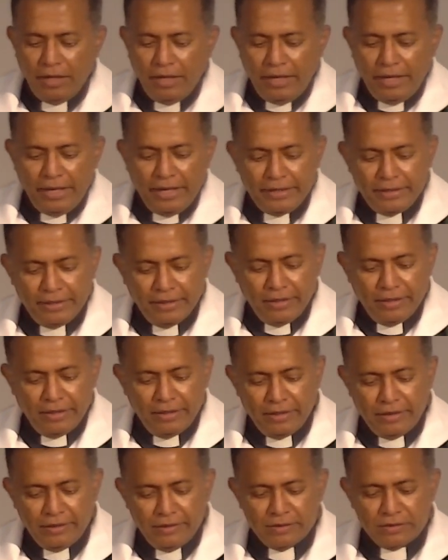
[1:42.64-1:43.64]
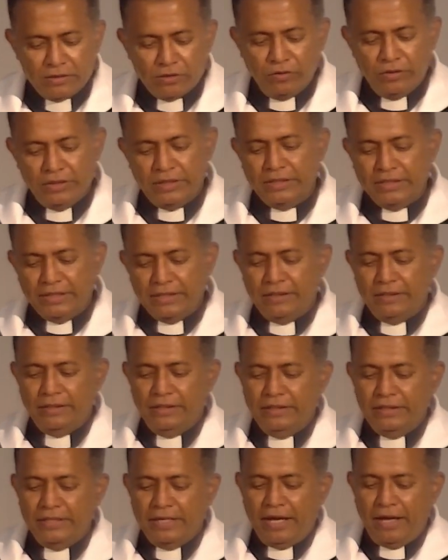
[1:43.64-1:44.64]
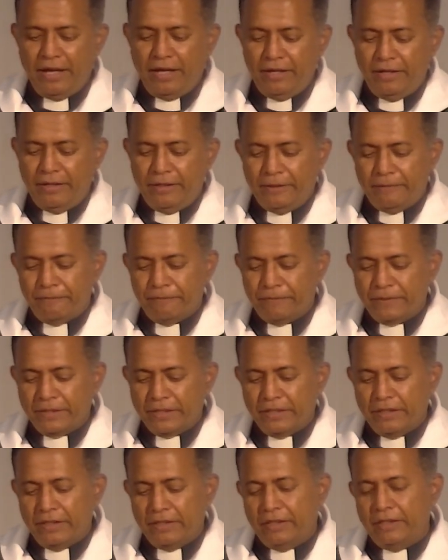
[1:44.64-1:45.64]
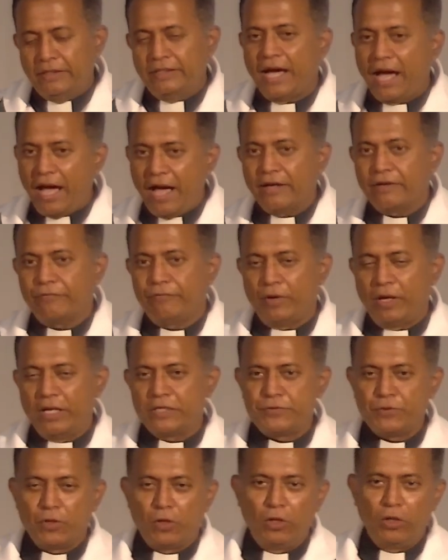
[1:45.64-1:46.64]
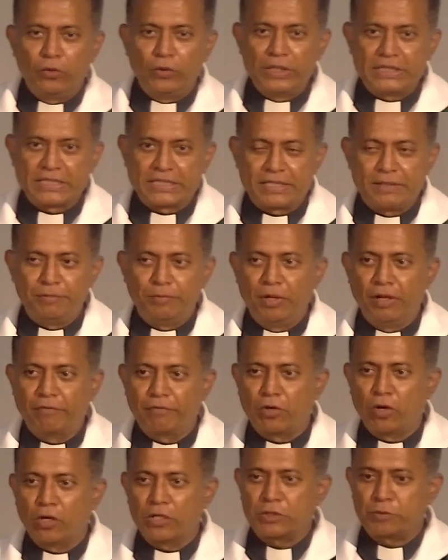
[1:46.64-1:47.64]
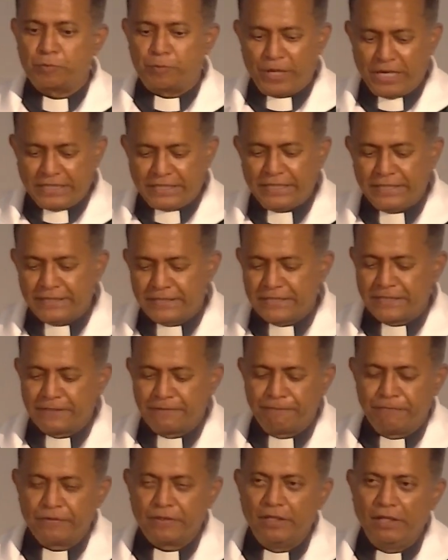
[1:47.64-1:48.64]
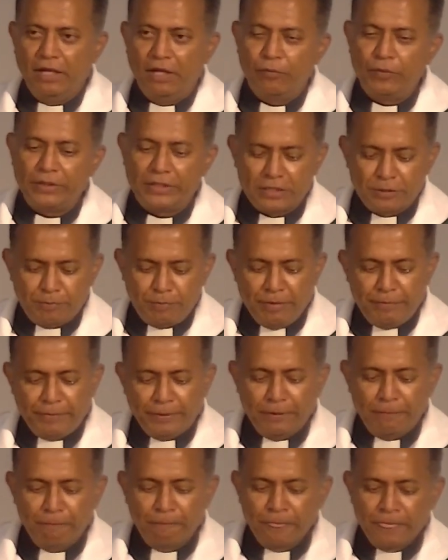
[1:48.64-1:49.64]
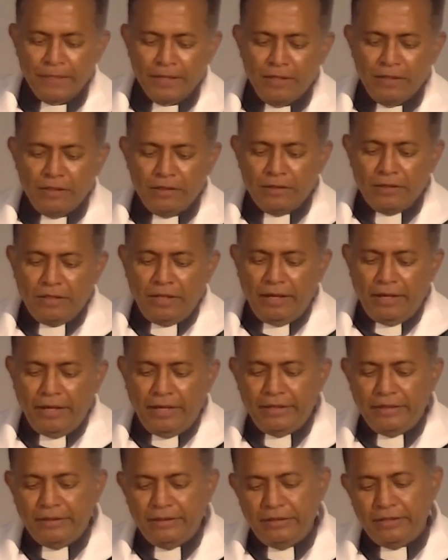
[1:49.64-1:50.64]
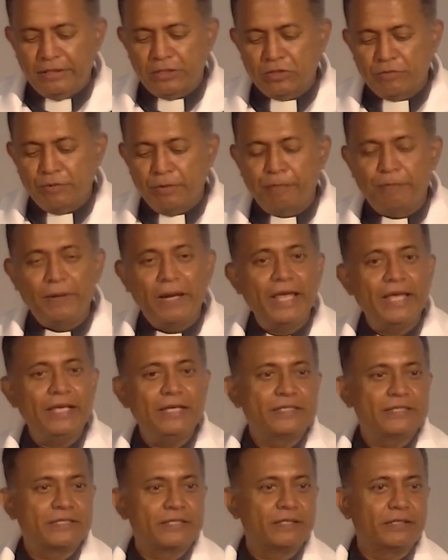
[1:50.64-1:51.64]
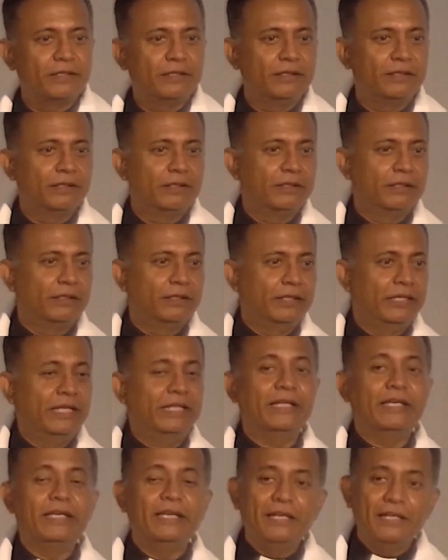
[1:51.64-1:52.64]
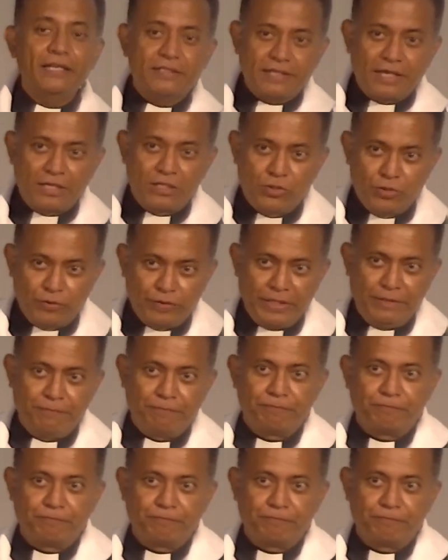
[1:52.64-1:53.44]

And so the Ark, as we all know, is a symbol of God's presence with his people. And it is to be placed in the inner sanctuary,